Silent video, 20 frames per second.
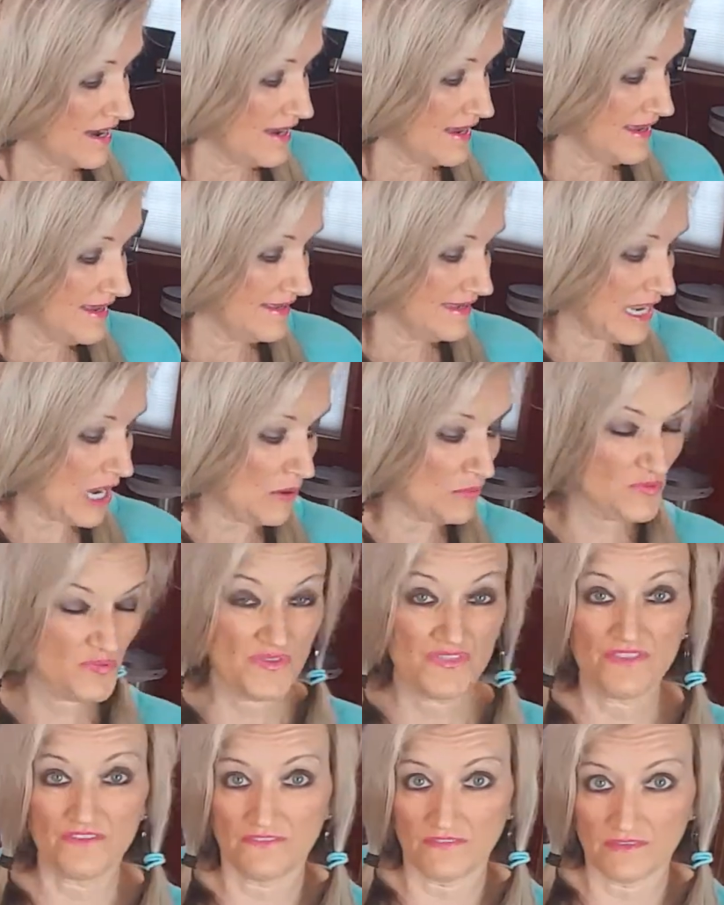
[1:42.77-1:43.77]
and helps
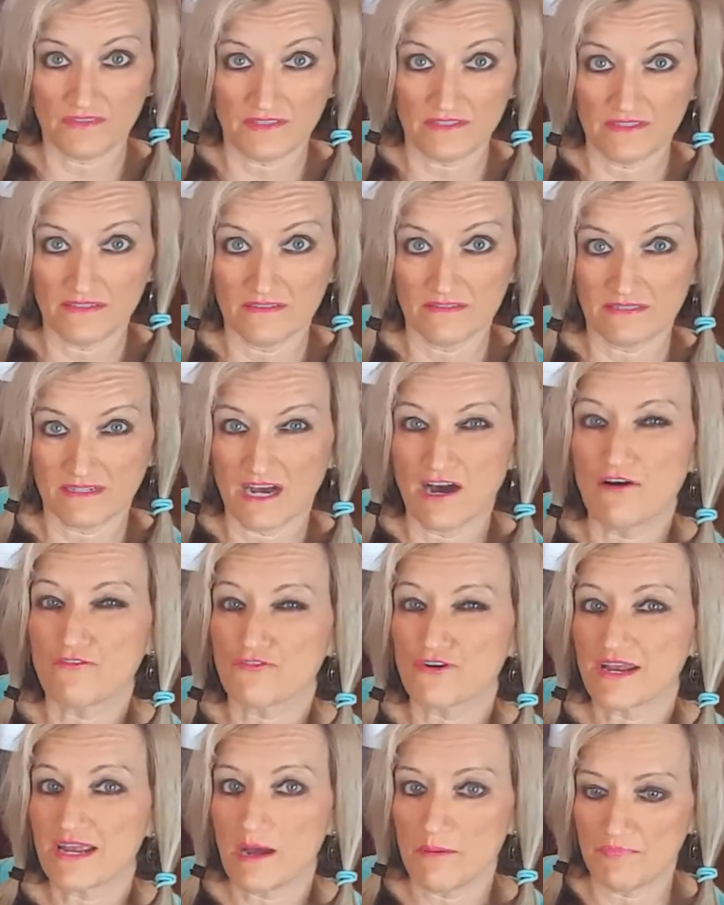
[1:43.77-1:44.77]
with the
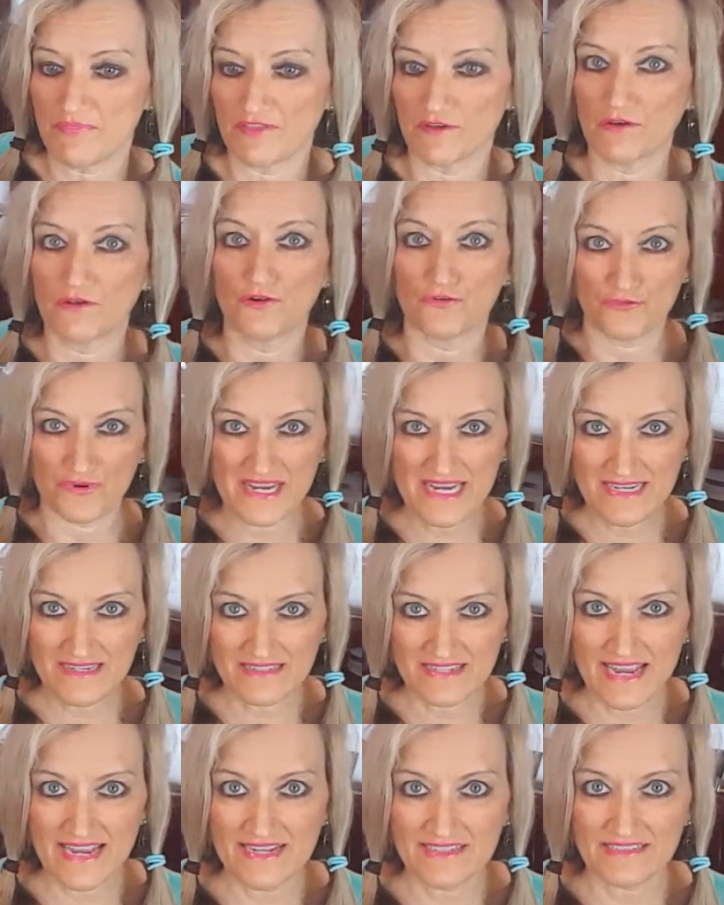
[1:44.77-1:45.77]
covering up the green
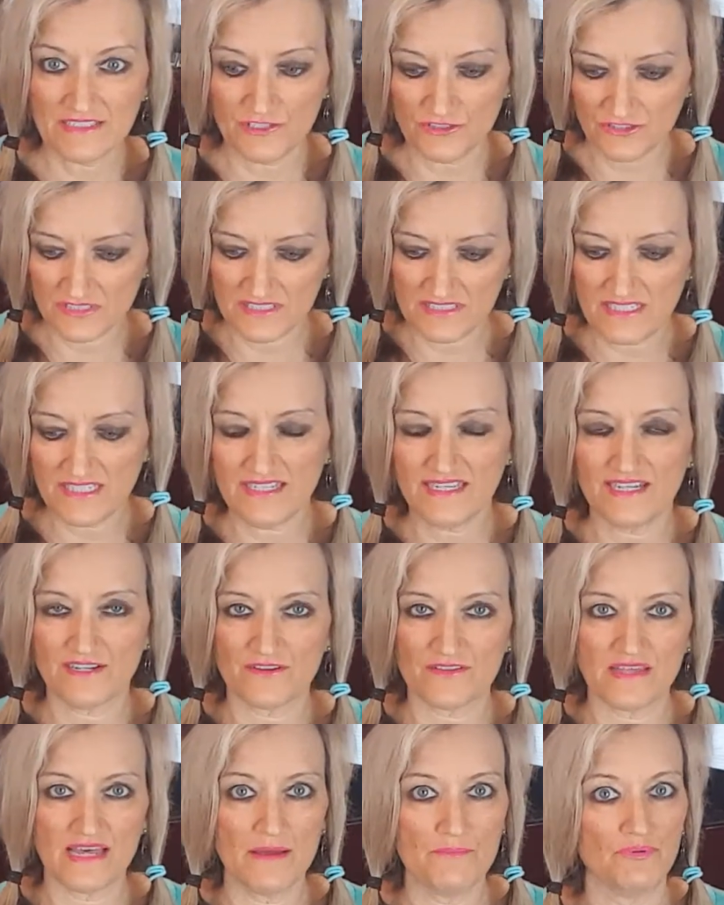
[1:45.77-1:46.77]
taste. And you'll see
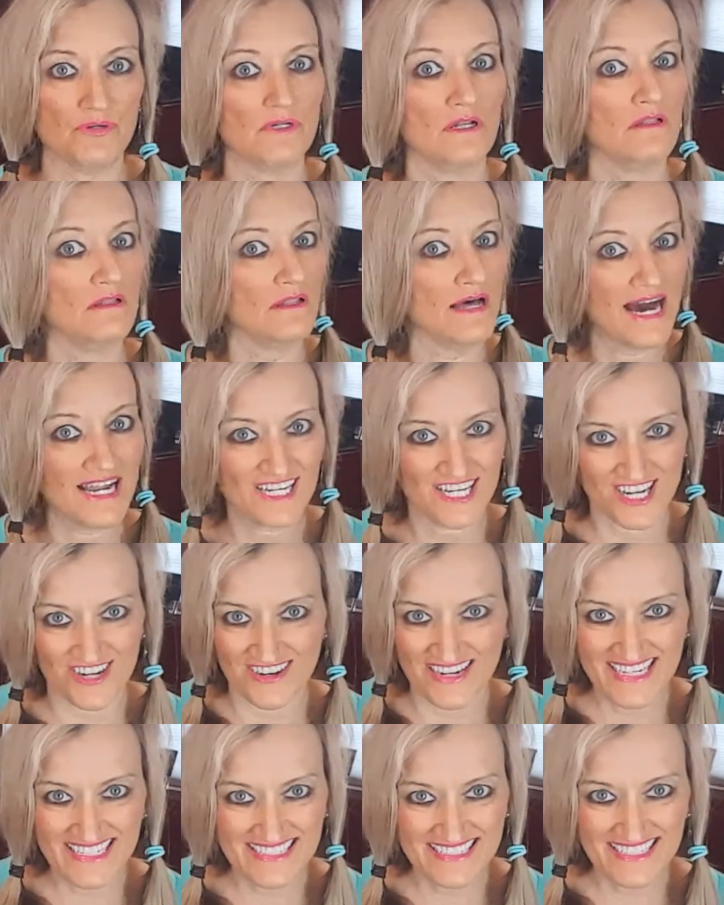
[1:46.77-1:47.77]
here that I put a lot of
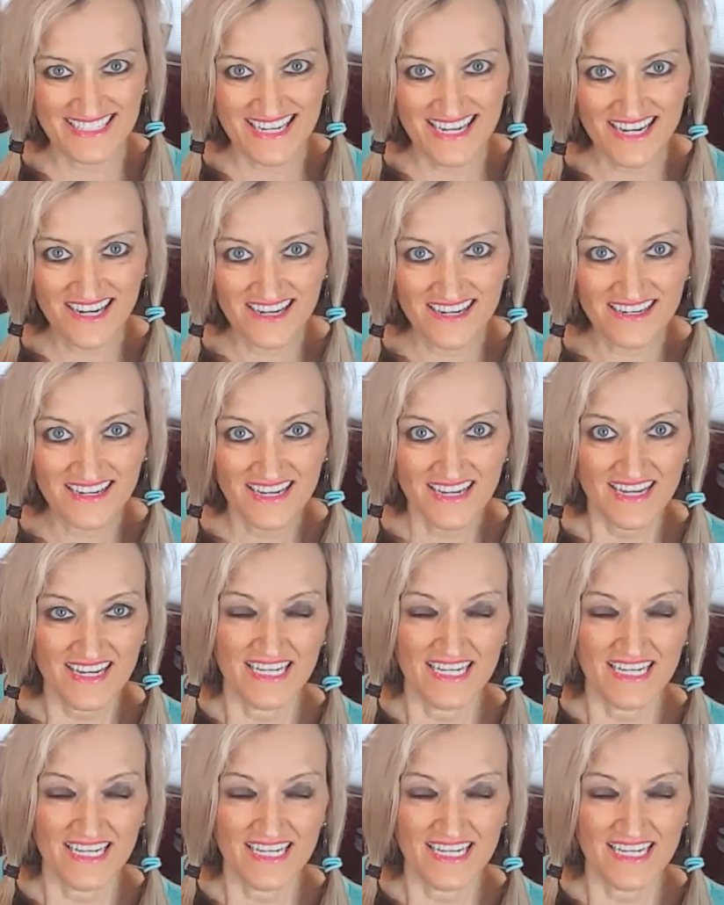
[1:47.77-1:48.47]
greens in here.